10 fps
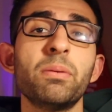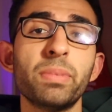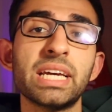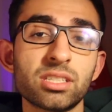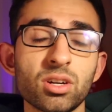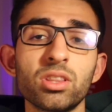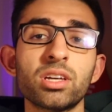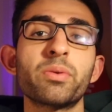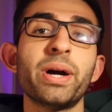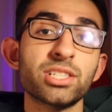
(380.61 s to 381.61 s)
based on
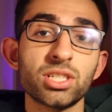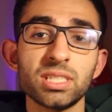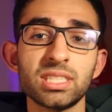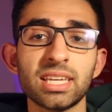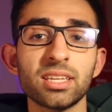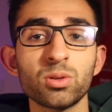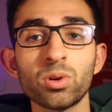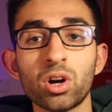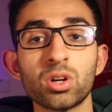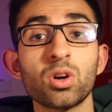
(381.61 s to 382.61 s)
the questions that you
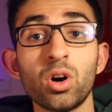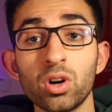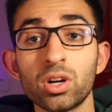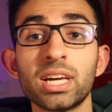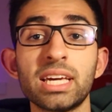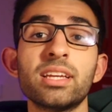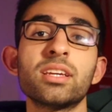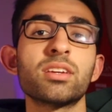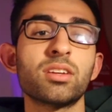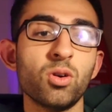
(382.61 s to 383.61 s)
got wrong
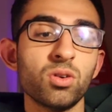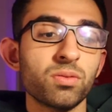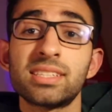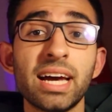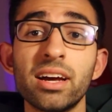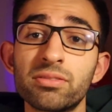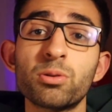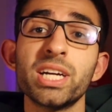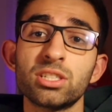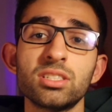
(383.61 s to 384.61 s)
in your set of
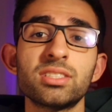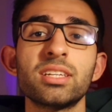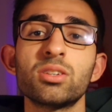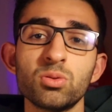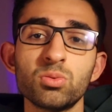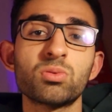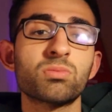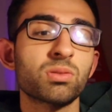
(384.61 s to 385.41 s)
questions that you